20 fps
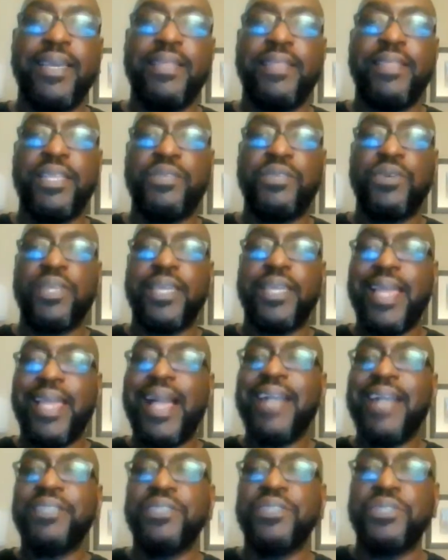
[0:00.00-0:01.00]
that you can get
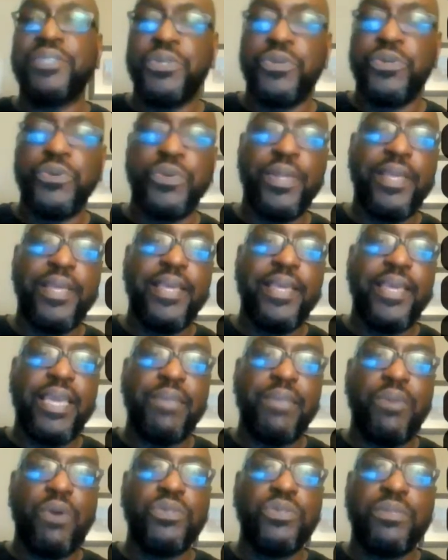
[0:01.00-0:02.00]
access to. And
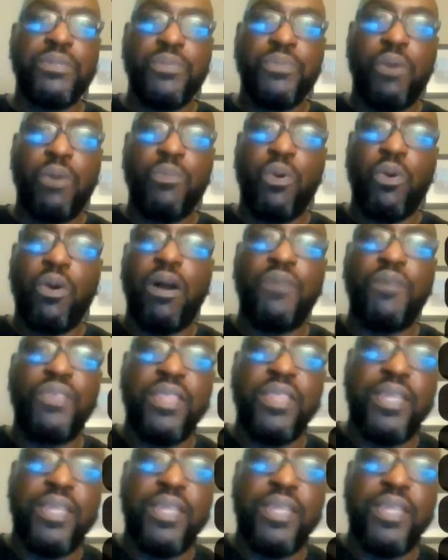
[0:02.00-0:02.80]
most of them, or more often than